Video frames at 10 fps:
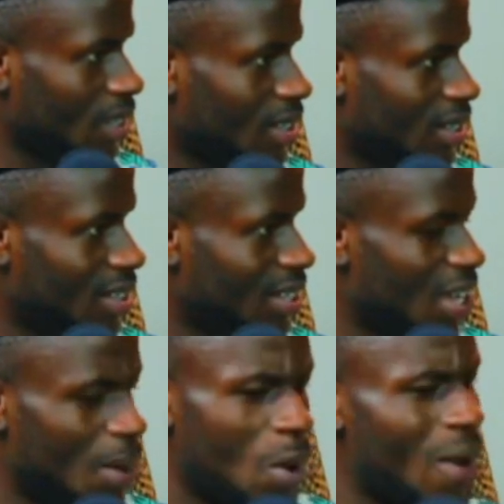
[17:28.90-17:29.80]
But
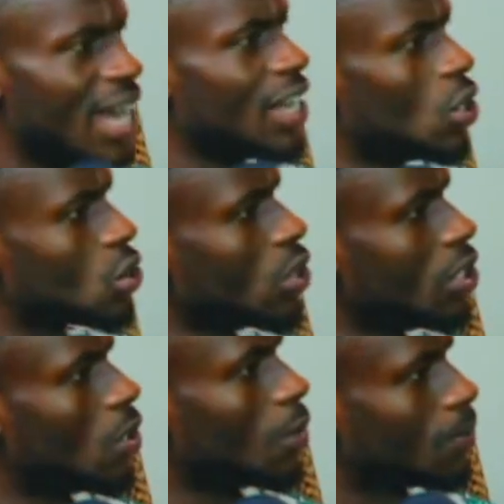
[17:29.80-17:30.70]
why are they not showing
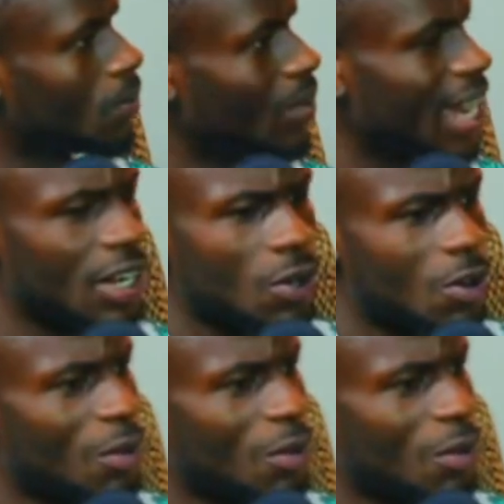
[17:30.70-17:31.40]
up? Why are they not coming up?